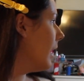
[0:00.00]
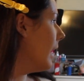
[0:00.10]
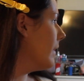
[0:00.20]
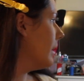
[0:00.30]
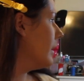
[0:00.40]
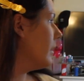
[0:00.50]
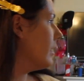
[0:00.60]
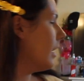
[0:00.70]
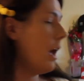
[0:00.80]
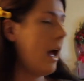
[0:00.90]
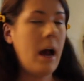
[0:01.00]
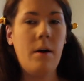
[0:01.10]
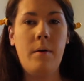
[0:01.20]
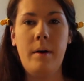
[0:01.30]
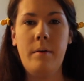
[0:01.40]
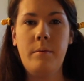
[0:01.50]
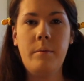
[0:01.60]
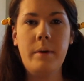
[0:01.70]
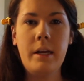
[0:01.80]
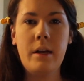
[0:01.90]
And then how
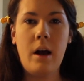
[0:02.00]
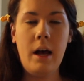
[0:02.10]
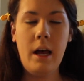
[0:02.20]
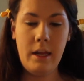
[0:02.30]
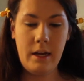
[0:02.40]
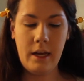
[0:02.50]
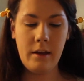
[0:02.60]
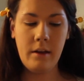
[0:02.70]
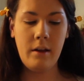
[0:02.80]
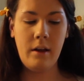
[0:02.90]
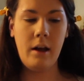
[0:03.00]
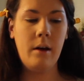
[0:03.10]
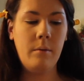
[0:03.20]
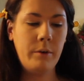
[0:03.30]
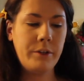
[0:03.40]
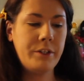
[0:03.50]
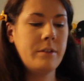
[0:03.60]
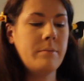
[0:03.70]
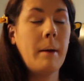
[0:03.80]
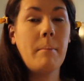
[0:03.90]
we got Honey, which
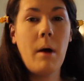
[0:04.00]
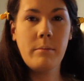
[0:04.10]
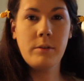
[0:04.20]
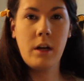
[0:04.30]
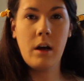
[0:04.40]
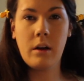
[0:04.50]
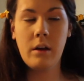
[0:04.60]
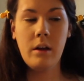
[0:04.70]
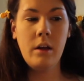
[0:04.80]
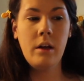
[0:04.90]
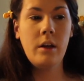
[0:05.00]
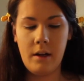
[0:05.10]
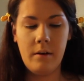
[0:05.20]
is my mom's dog, you